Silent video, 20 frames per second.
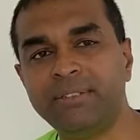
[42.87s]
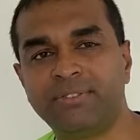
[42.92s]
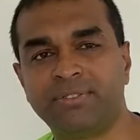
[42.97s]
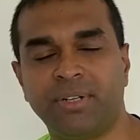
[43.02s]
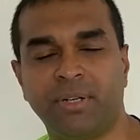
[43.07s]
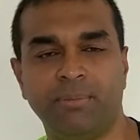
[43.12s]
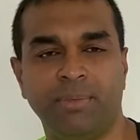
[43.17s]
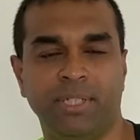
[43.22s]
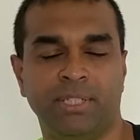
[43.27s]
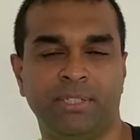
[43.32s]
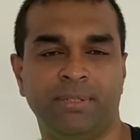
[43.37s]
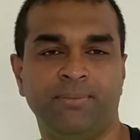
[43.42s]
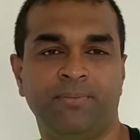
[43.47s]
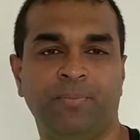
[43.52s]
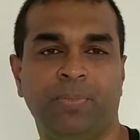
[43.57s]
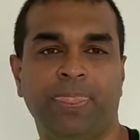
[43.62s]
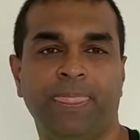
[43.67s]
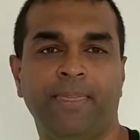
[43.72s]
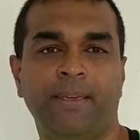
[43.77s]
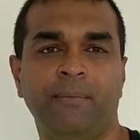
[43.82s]
from it,
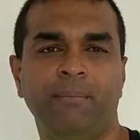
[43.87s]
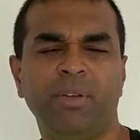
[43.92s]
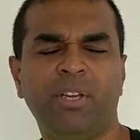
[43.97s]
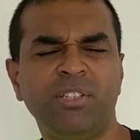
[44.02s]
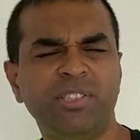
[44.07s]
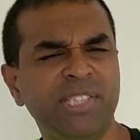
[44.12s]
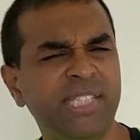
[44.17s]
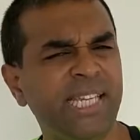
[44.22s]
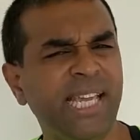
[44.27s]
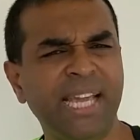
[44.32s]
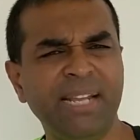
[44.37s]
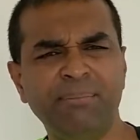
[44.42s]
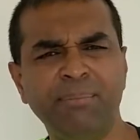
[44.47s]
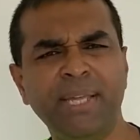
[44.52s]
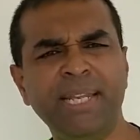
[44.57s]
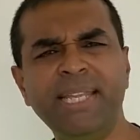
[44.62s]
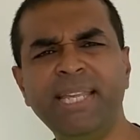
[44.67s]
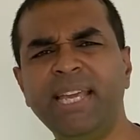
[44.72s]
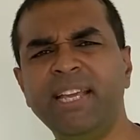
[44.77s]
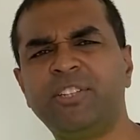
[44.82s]
because he had
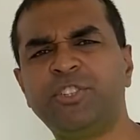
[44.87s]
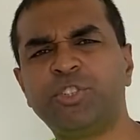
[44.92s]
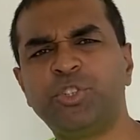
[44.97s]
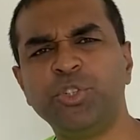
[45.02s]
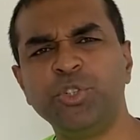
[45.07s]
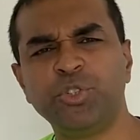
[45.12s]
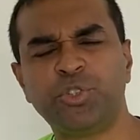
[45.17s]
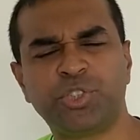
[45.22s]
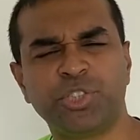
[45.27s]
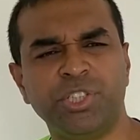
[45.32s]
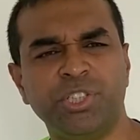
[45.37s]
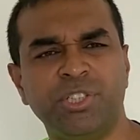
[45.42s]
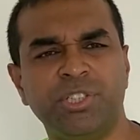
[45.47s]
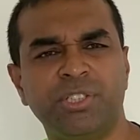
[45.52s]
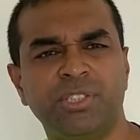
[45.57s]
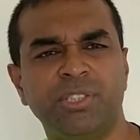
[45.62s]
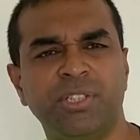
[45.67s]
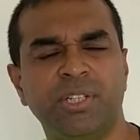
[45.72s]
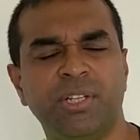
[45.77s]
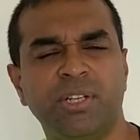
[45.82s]
many
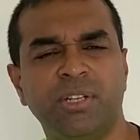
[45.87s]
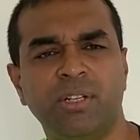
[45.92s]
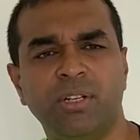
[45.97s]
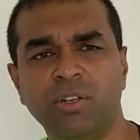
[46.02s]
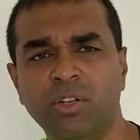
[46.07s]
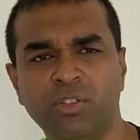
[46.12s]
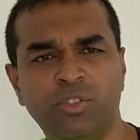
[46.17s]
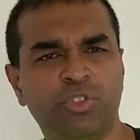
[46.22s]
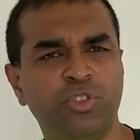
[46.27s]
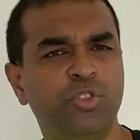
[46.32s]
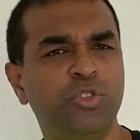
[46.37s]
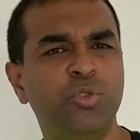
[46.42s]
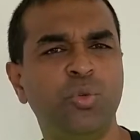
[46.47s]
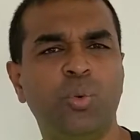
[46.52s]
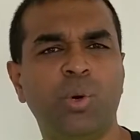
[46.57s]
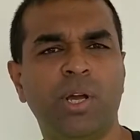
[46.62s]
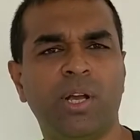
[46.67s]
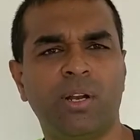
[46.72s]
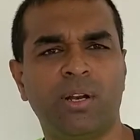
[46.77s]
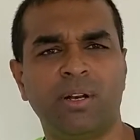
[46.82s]
excuses not to do
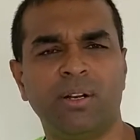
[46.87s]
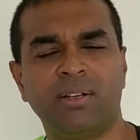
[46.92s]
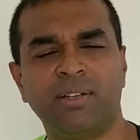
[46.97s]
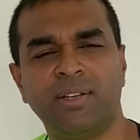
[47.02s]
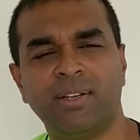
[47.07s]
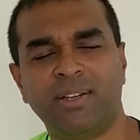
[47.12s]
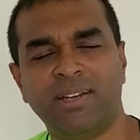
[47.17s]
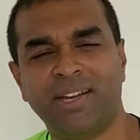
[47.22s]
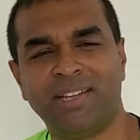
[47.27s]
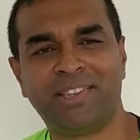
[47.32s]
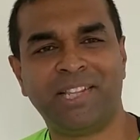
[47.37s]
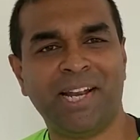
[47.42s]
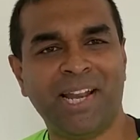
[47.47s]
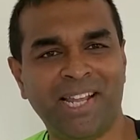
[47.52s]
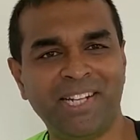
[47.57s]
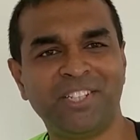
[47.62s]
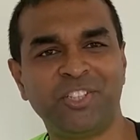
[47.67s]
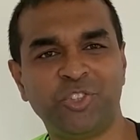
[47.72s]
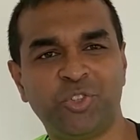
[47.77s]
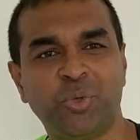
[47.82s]
well at the
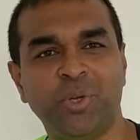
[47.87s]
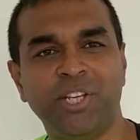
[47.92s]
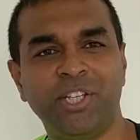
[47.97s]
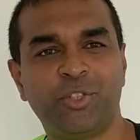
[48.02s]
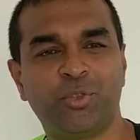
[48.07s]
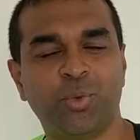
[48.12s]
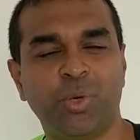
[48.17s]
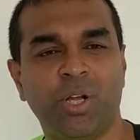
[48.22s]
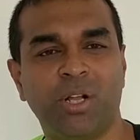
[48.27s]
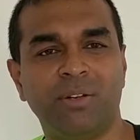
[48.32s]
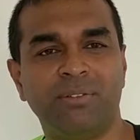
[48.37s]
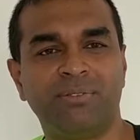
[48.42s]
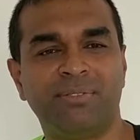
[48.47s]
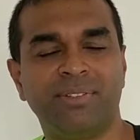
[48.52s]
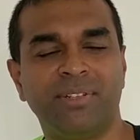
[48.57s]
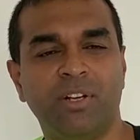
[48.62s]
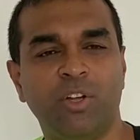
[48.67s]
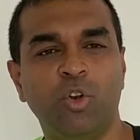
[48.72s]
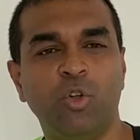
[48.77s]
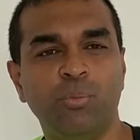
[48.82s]
London 2012
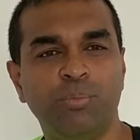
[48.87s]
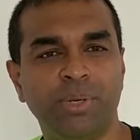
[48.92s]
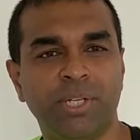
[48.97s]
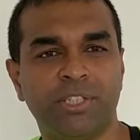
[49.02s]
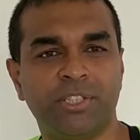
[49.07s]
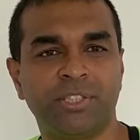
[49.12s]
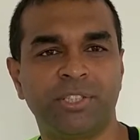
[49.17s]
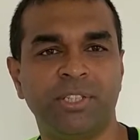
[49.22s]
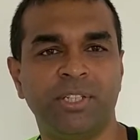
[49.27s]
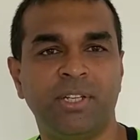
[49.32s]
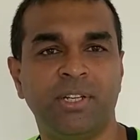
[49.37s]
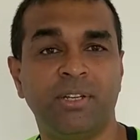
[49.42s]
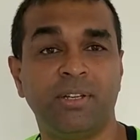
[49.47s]
Olympics.